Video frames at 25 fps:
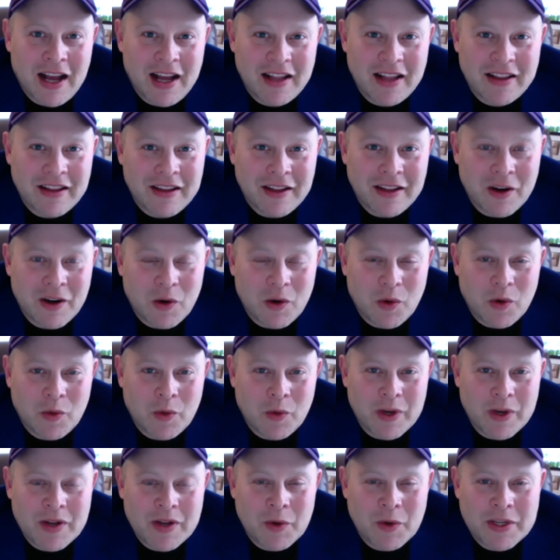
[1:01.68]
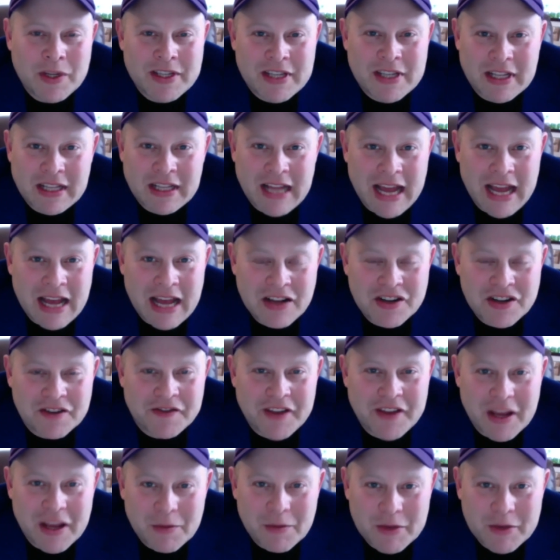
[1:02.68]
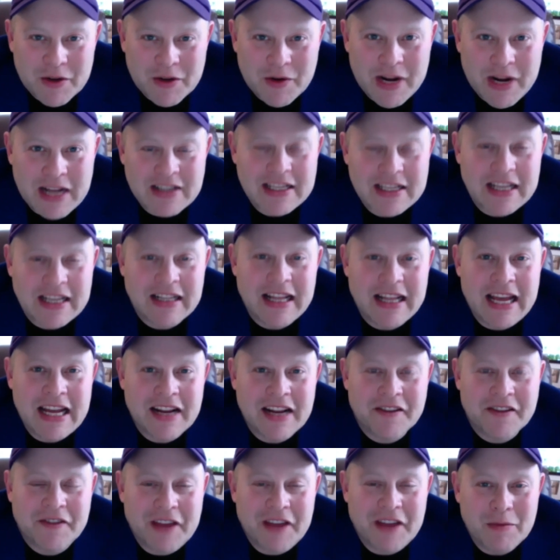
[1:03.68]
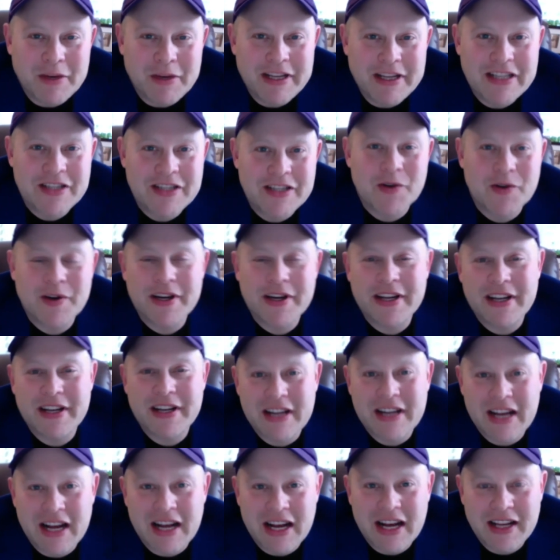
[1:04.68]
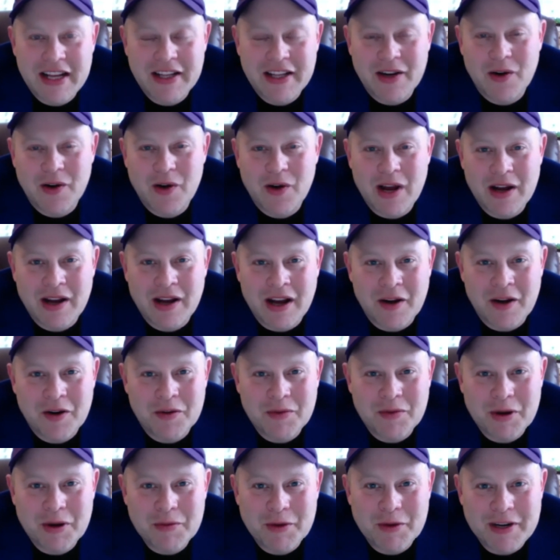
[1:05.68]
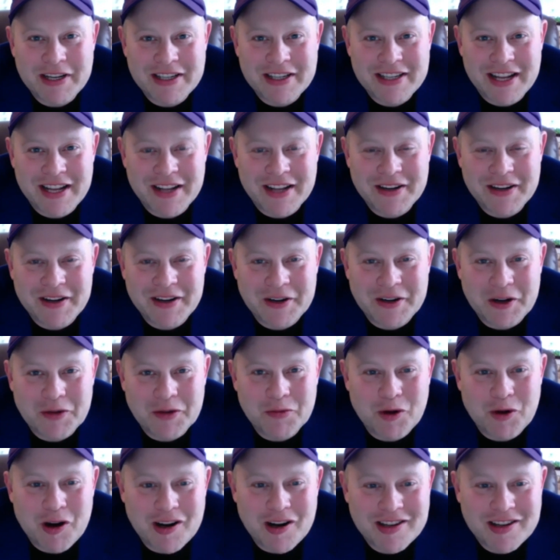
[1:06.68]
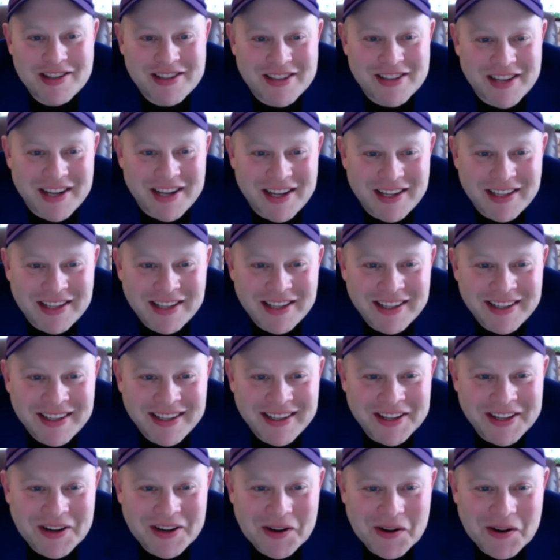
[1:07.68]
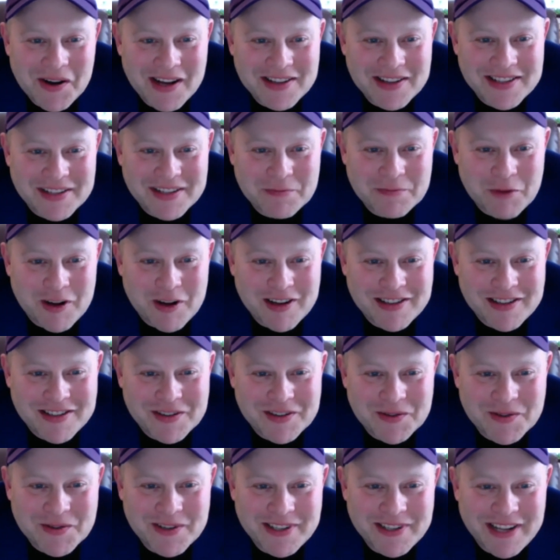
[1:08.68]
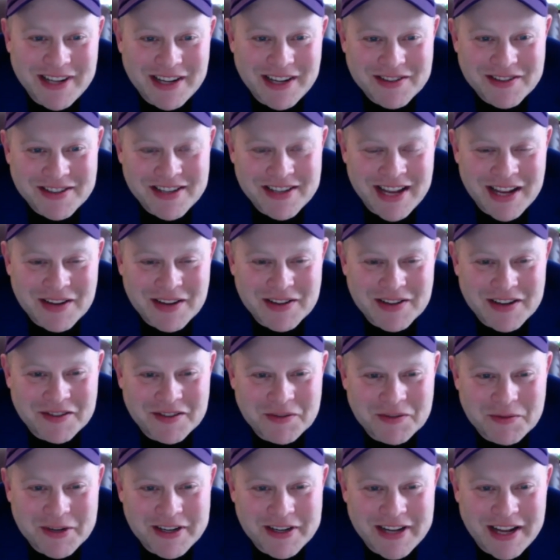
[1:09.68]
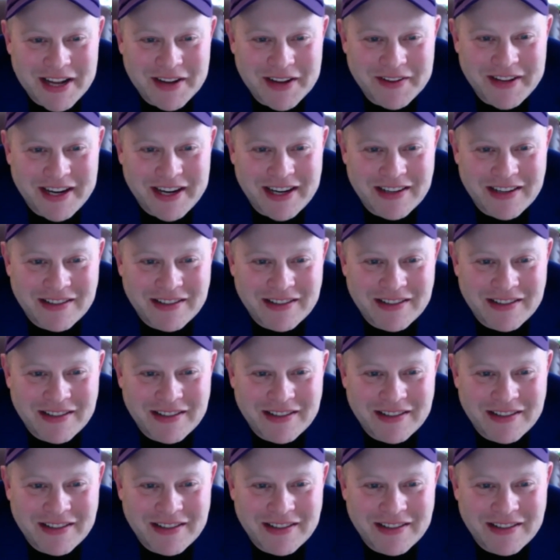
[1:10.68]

What's it like? How's your family doing? How's the Atlantic family doing? How are my buddies down there? Your boss, how's the boss doing? How's everybody down there?